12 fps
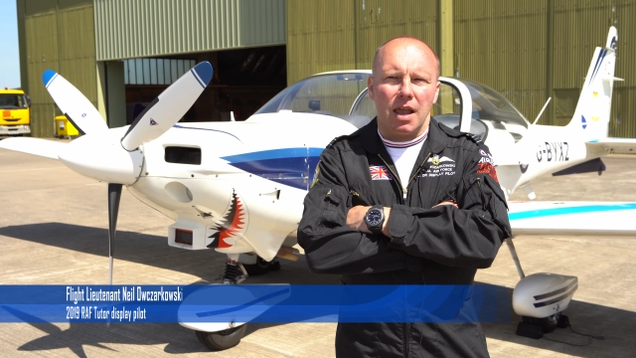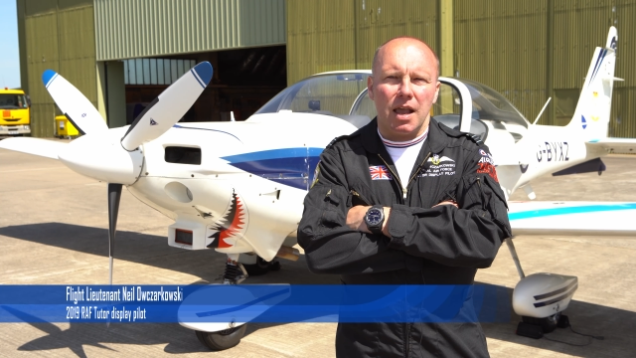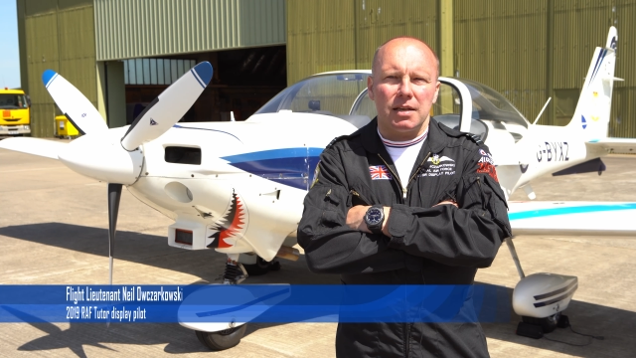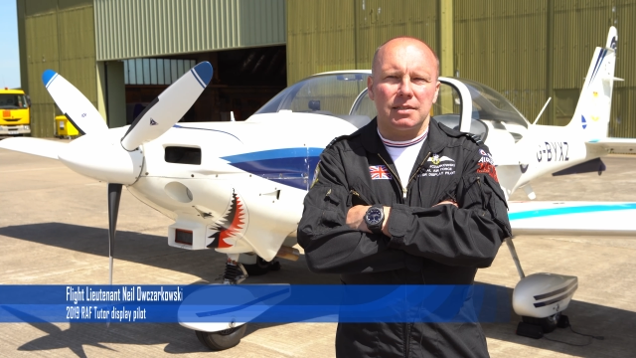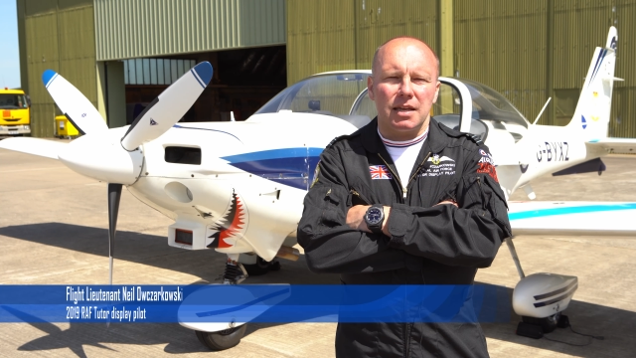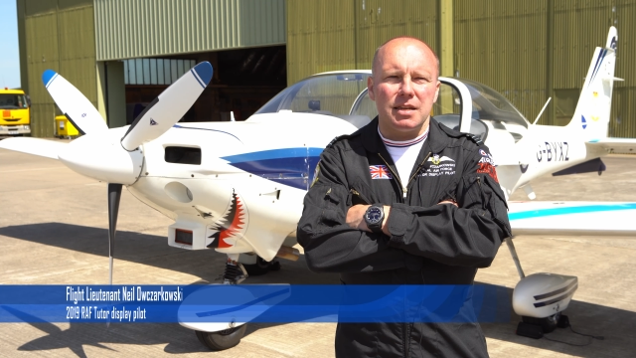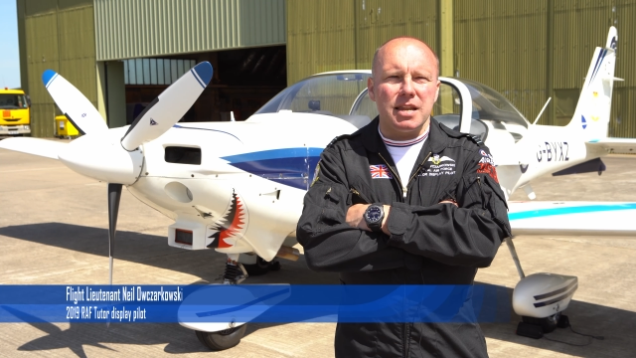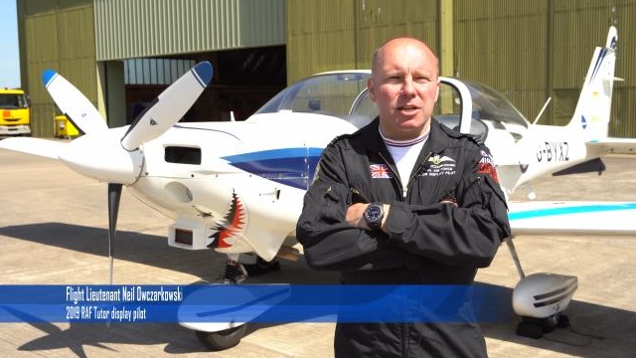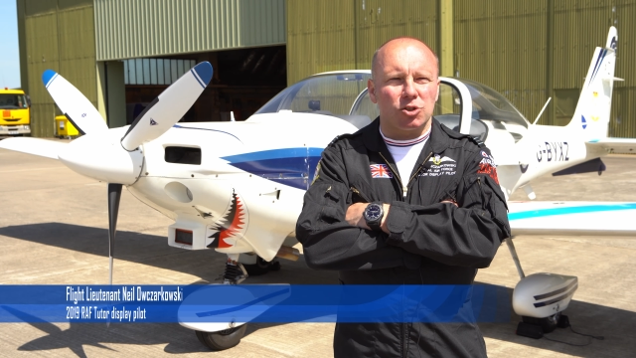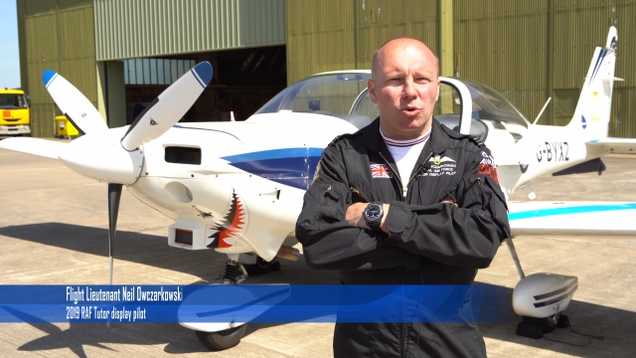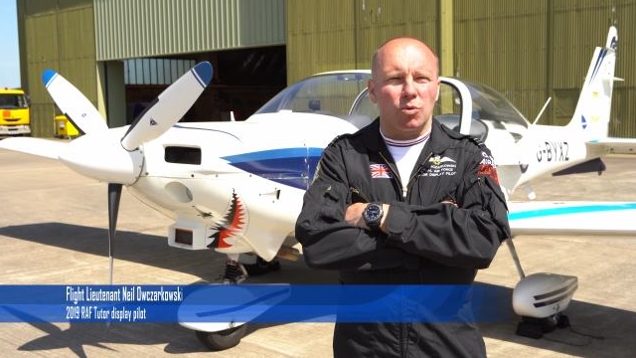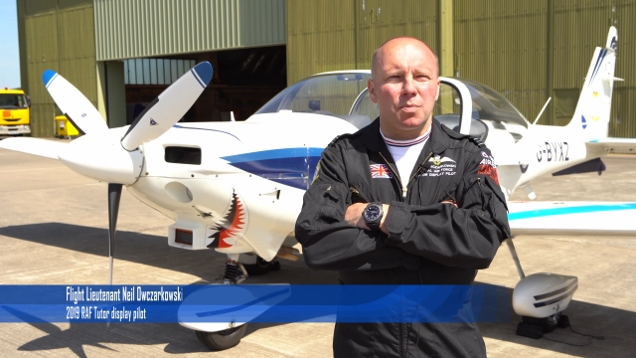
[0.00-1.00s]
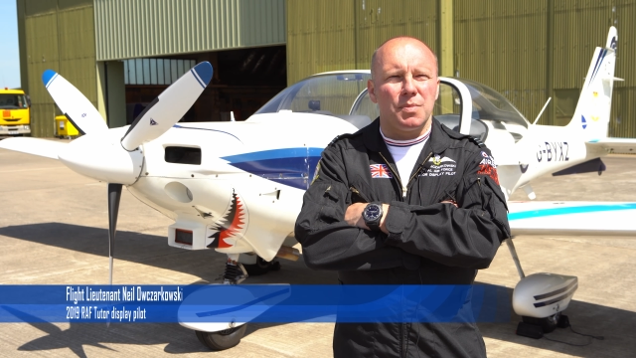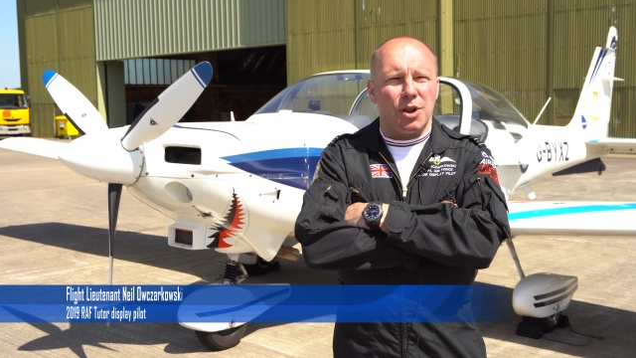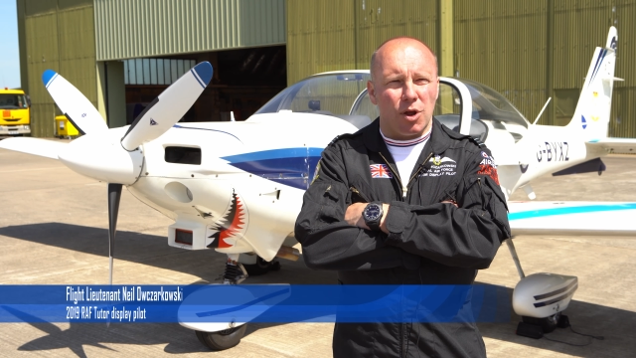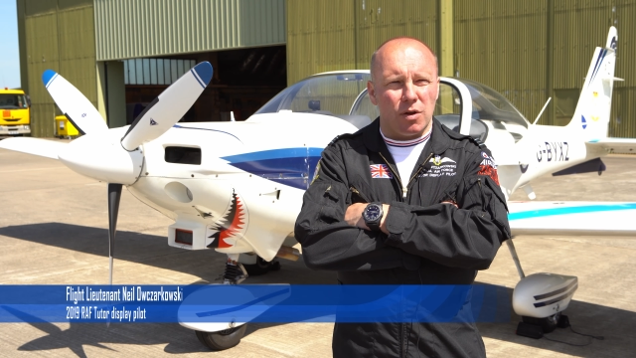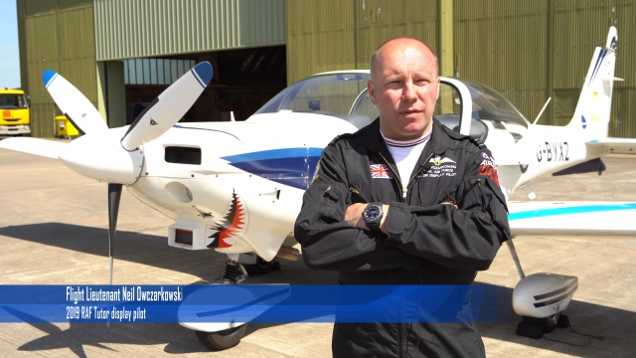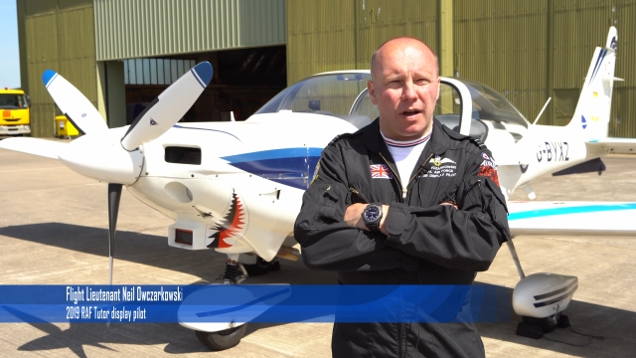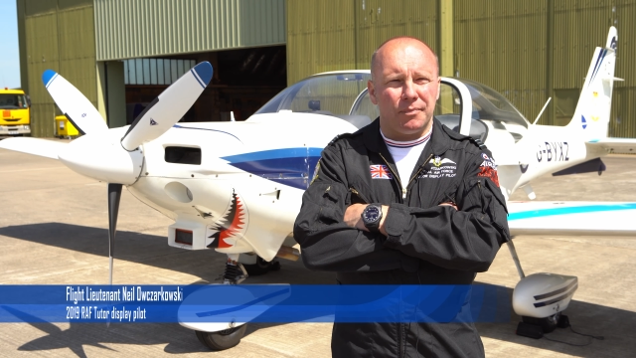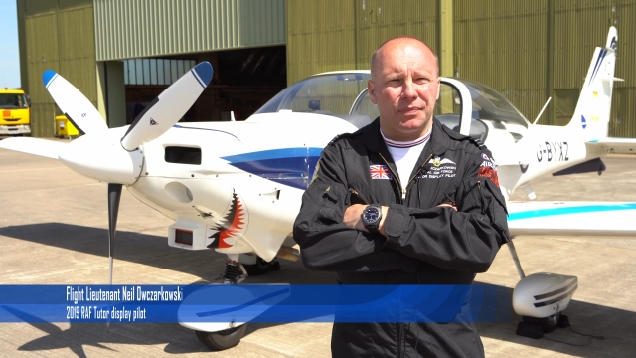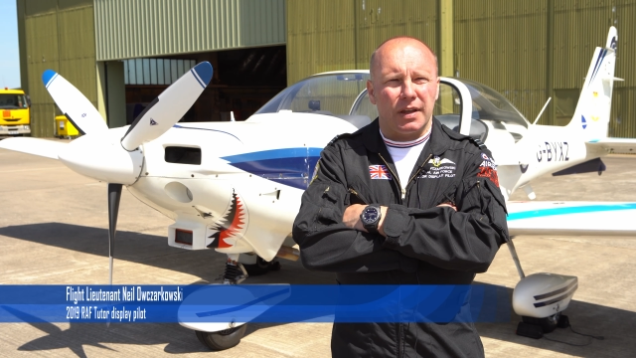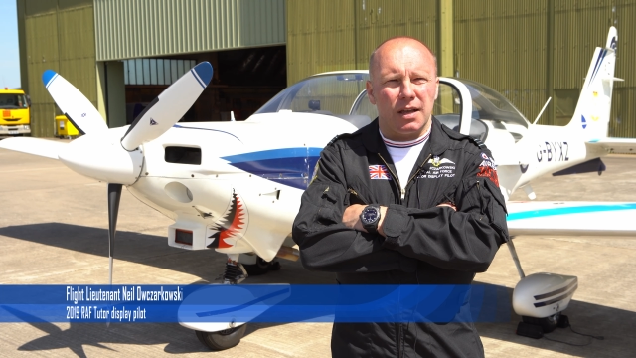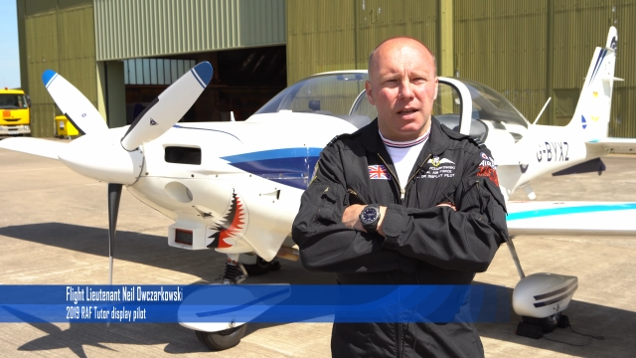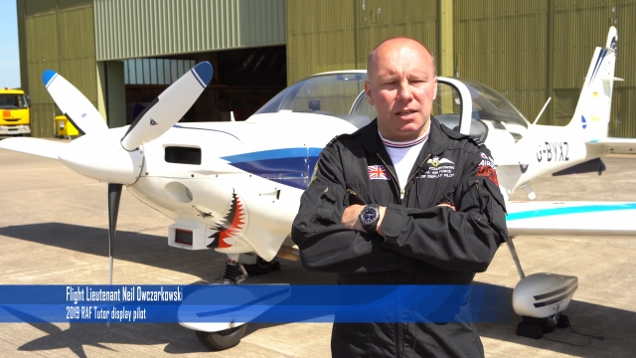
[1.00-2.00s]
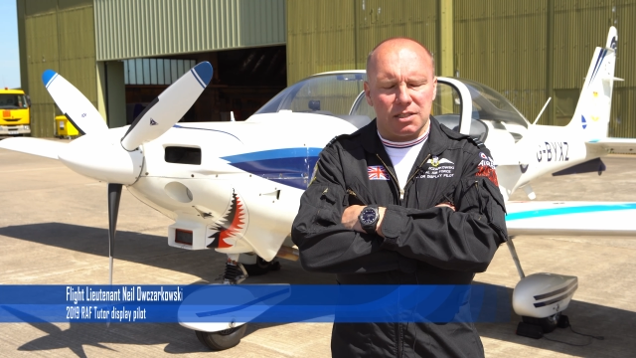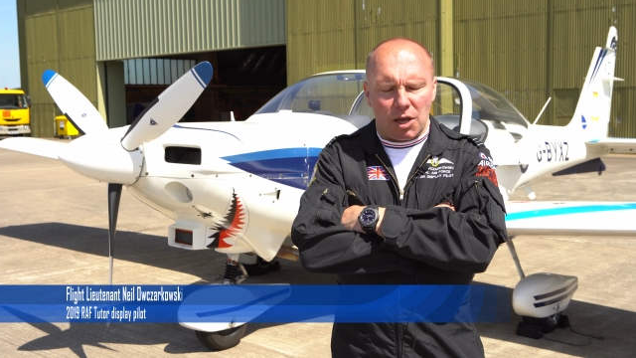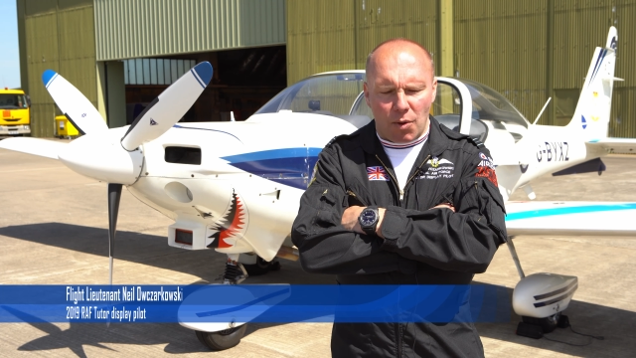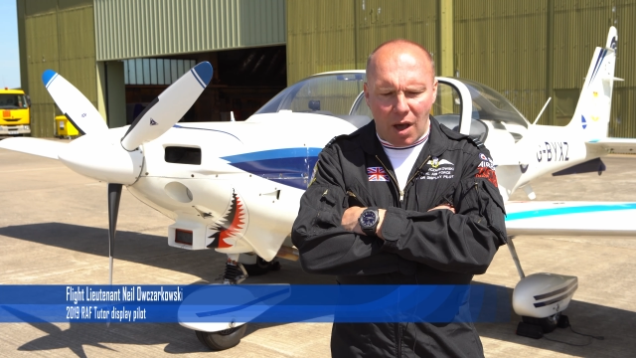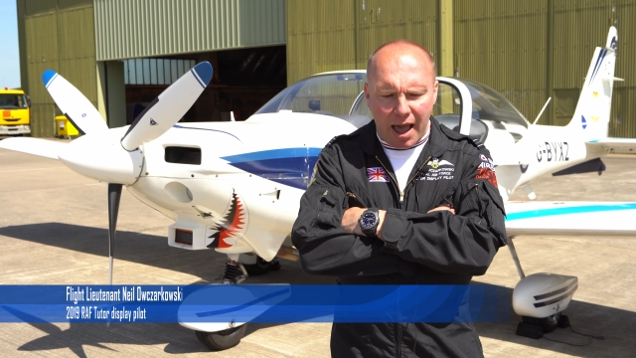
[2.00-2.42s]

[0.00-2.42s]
initial manoeuvre. So